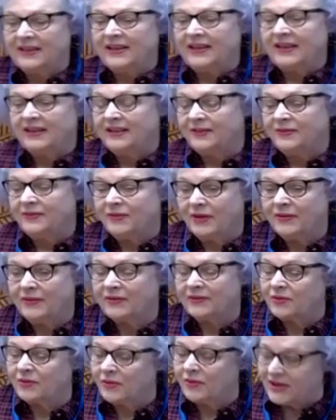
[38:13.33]
if you have a
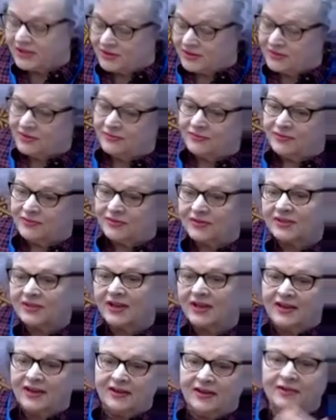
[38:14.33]
question for
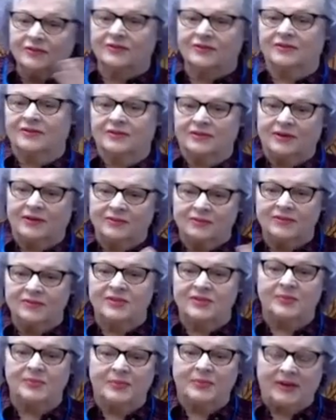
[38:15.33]
Scott or a
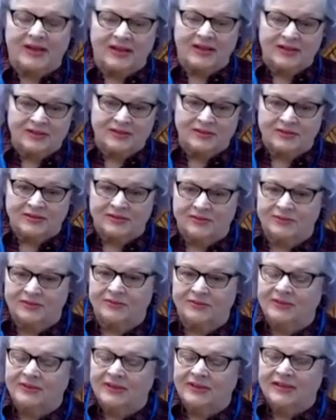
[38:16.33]
response to
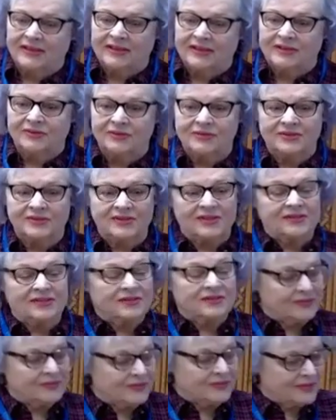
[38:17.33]
your sense of
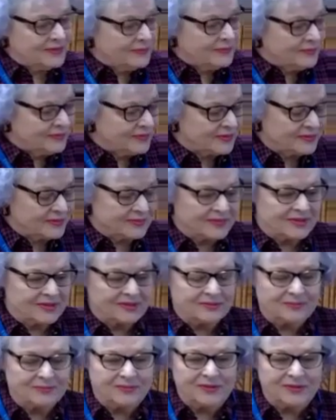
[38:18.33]
him from the
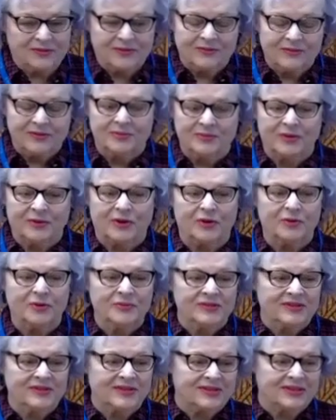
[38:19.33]
beautiful poems
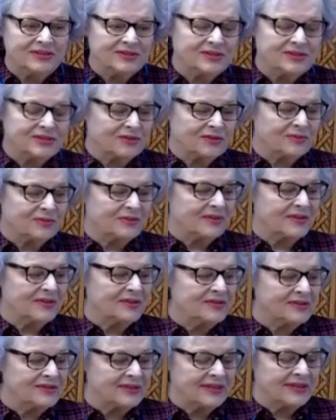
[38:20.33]
that he shared with us,
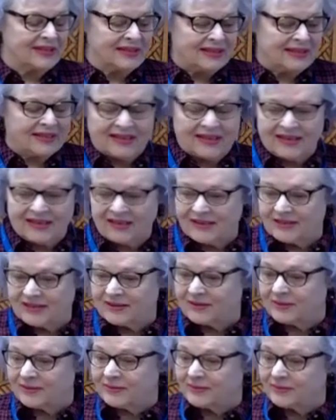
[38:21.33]

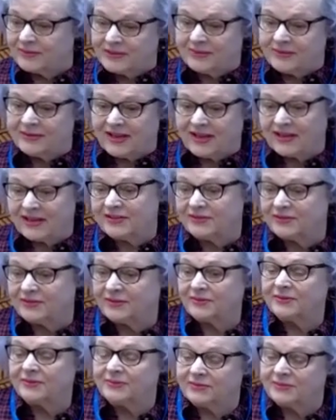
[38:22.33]
we would like to
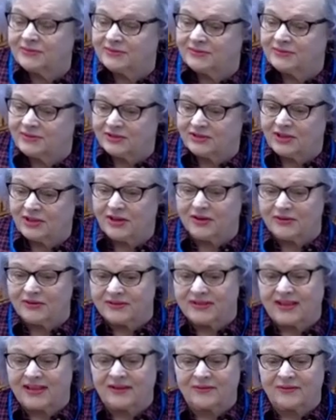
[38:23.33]
share in
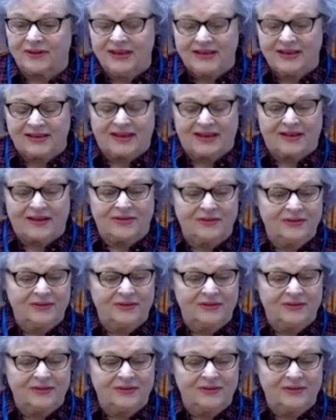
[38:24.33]
that way now.